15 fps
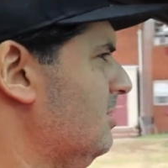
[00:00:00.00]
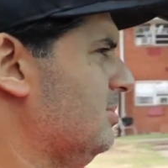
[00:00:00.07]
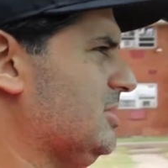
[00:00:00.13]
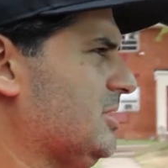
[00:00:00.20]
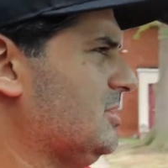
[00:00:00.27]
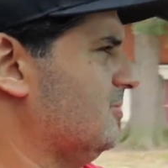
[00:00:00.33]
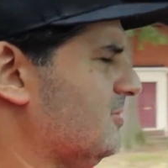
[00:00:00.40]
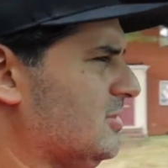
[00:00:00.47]

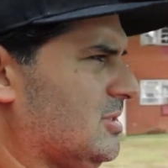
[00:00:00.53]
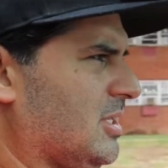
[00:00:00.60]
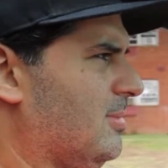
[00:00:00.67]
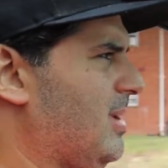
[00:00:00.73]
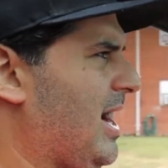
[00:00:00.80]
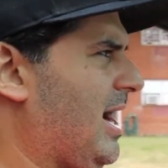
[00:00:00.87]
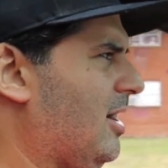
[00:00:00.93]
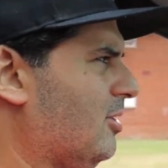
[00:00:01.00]

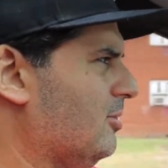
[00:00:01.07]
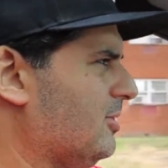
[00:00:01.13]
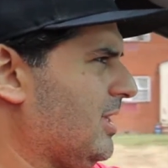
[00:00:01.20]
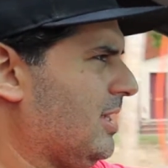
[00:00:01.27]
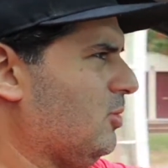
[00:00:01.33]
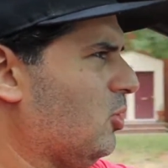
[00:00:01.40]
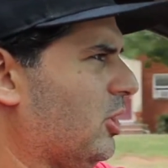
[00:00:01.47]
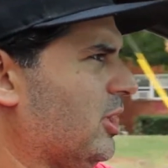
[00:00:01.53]
Somehow
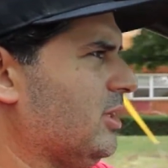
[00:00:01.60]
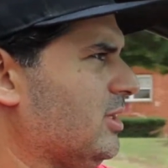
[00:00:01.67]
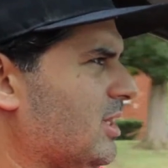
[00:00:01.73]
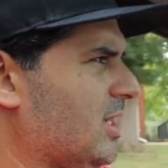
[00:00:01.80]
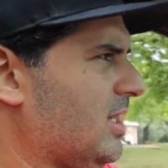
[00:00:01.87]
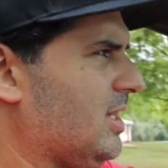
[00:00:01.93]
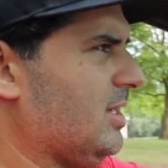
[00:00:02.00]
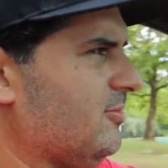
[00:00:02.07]
they weren't
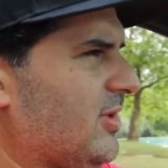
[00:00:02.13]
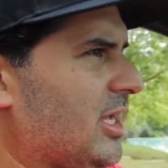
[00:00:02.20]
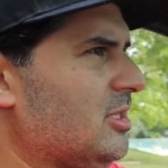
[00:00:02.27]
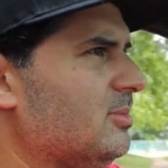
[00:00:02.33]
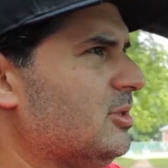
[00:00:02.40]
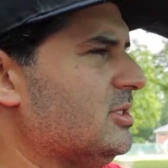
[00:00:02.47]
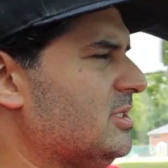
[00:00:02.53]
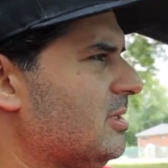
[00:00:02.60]

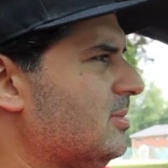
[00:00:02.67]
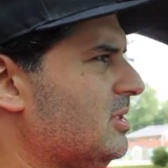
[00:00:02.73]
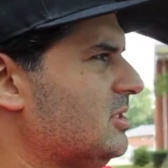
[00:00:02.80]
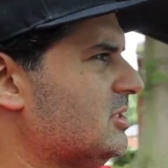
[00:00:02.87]
available to me,